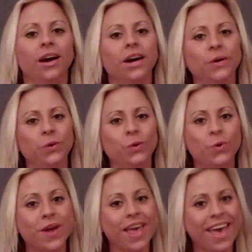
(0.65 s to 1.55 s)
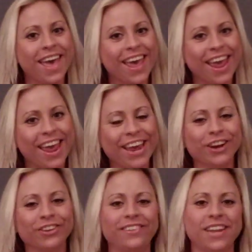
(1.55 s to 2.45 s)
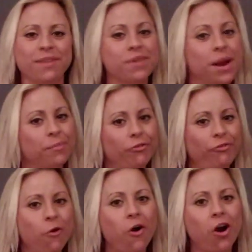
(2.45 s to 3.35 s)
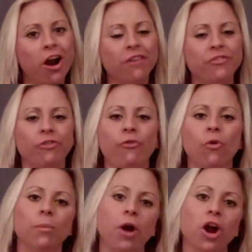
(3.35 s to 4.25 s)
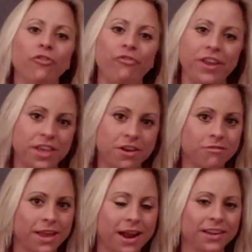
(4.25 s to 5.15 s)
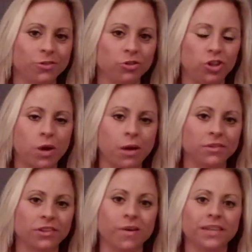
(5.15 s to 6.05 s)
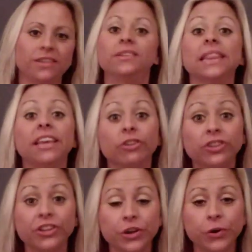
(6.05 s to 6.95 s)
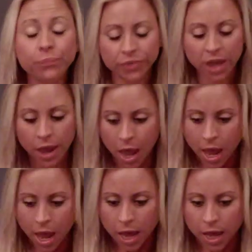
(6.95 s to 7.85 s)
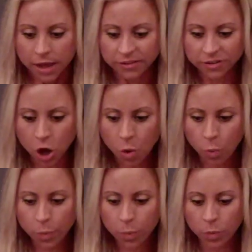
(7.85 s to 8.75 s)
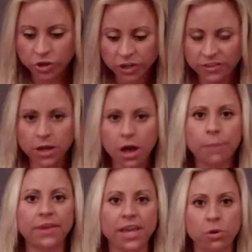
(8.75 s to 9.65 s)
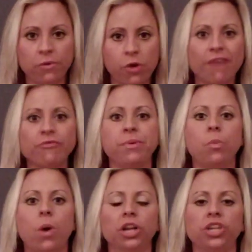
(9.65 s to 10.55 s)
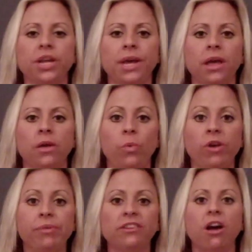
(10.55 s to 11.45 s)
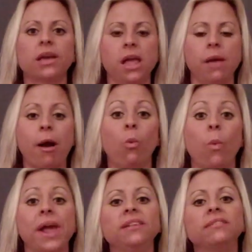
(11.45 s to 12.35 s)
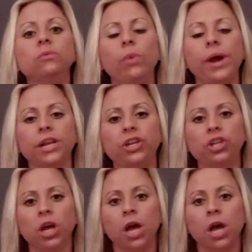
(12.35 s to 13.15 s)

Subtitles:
Okay, here's tip number 4 of the 4-part video that I told you I was going to deliver to you. So just to update you, if you haven't been watching, we've been talking about ways in which